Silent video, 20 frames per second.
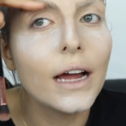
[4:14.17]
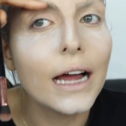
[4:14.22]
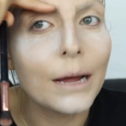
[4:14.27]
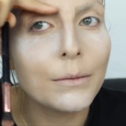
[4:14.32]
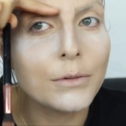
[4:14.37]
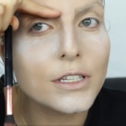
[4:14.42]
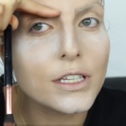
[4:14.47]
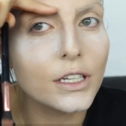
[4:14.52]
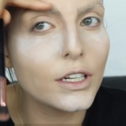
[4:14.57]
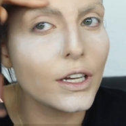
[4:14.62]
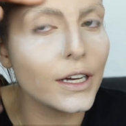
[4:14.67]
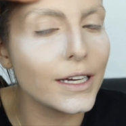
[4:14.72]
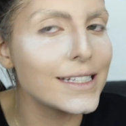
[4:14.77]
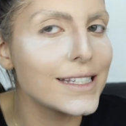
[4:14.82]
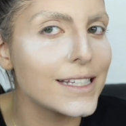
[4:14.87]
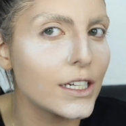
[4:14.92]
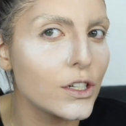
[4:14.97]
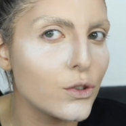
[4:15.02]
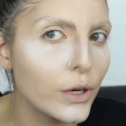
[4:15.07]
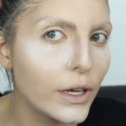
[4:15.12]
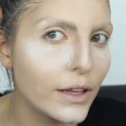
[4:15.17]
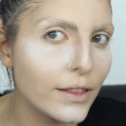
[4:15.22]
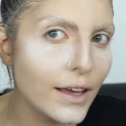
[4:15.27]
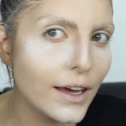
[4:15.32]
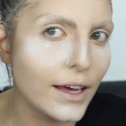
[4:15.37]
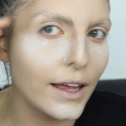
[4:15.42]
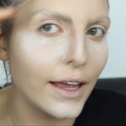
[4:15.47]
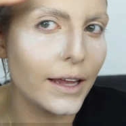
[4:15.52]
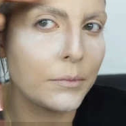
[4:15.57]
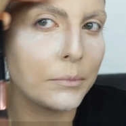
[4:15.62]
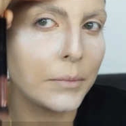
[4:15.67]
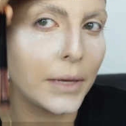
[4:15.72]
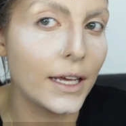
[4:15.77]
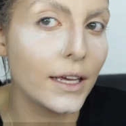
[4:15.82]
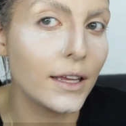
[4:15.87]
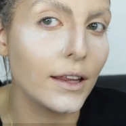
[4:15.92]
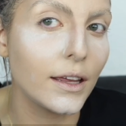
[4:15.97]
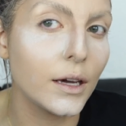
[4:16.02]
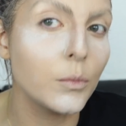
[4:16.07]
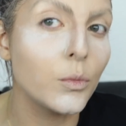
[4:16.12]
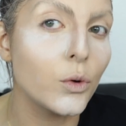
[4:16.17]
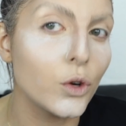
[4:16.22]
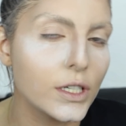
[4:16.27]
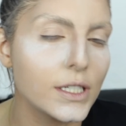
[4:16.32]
I'm just gonna accentuate that and make it like more